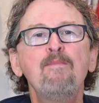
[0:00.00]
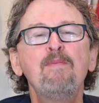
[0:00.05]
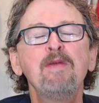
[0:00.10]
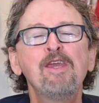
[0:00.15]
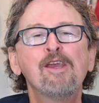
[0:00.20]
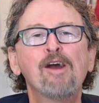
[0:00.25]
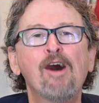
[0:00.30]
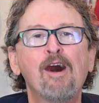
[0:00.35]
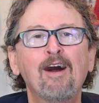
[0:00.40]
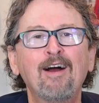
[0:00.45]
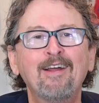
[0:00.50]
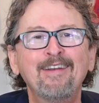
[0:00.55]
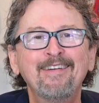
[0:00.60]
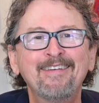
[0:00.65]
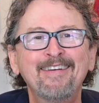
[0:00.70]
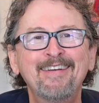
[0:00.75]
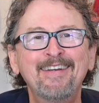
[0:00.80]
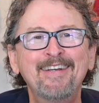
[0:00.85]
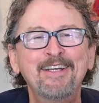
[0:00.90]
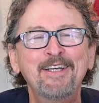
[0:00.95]
beyond
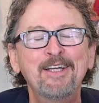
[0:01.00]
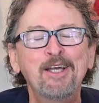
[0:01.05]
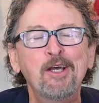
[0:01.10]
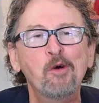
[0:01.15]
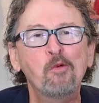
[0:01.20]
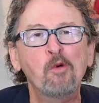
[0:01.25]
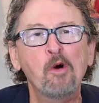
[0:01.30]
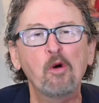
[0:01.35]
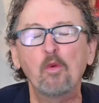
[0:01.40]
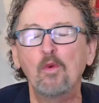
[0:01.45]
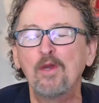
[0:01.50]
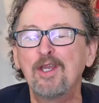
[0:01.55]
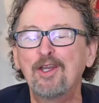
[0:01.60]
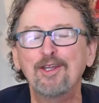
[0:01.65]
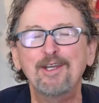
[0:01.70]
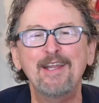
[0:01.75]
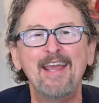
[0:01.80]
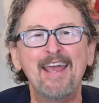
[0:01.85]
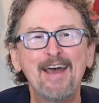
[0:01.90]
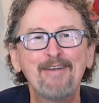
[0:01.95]
what we
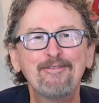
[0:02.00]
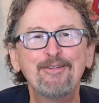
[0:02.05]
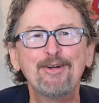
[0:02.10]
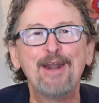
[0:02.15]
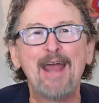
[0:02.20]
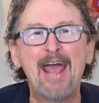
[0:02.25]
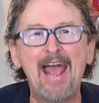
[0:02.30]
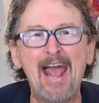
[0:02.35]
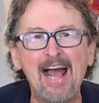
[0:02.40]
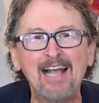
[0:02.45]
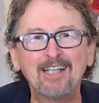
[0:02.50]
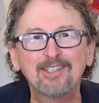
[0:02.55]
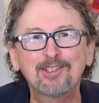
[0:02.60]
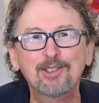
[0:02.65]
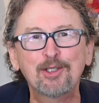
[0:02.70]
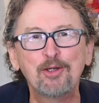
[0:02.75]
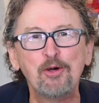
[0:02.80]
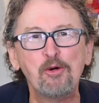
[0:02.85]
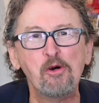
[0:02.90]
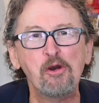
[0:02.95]
could ever
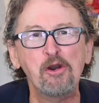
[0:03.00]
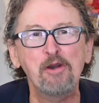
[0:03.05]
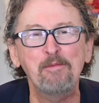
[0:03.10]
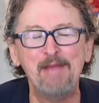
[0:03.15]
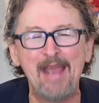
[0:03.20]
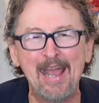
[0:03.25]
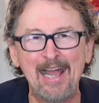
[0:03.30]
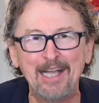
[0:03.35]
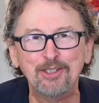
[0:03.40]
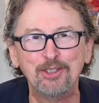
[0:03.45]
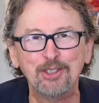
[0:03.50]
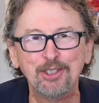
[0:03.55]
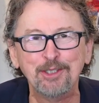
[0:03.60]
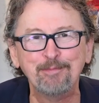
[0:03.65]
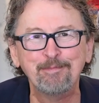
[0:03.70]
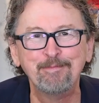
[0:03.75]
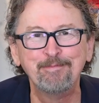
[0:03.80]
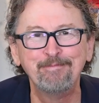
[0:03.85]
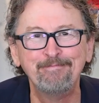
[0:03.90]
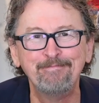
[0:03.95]
ask or imagine?
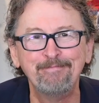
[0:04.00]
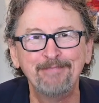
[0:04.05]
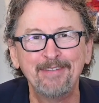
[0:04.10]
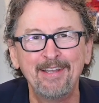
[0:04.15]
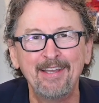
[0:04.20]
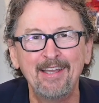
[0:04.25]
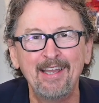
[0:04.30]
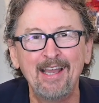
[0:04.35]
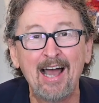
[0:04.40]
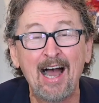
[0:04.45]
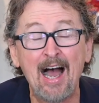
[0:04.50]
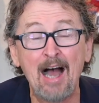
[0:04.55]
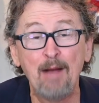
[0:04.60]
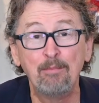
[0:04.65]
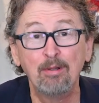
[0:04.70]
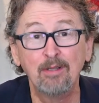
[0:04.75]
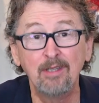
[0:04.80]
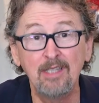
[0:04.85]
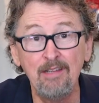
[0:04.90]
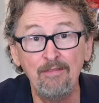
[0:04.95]

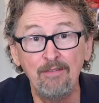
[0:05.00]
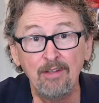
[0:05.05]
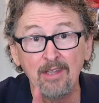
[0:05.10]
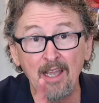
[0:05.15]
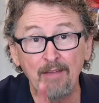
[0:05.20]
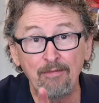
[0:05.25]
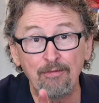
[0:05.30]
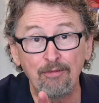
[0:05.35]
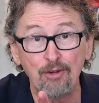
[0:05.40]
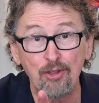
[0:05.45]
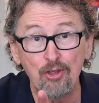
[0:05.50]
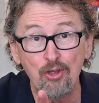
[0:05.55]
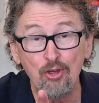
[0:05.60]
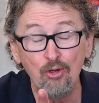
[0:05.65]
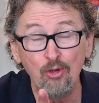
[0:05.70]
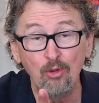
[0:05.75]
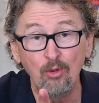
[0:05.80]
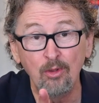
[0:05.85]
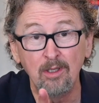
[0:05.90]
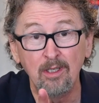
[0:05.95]
I'm believing that for
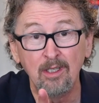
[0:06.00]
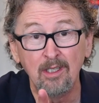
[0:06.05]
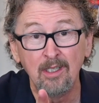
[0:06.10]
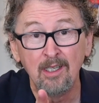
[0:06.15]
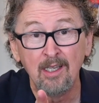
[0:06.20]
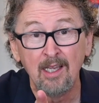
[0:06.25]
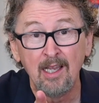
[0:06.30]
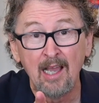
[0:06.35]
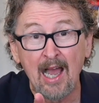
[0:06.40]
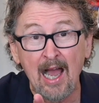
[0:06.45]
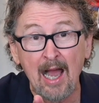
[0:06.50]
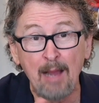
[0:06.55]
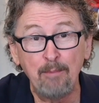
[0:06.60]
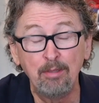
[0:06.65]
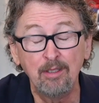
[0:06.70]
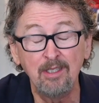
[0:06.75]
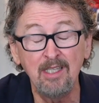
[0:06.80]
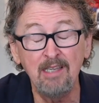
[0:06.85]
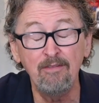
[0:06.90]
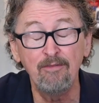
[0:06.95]
you. I'm
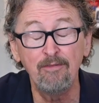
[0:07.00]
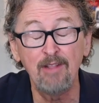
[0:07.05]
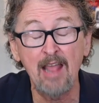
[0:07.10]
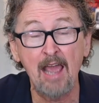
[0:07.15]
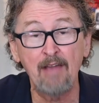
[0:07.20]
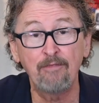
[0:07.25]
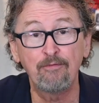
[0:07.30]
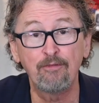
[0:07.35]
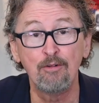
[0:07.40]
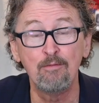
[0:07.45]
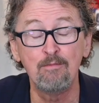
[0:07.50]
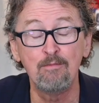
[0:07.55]
believing that for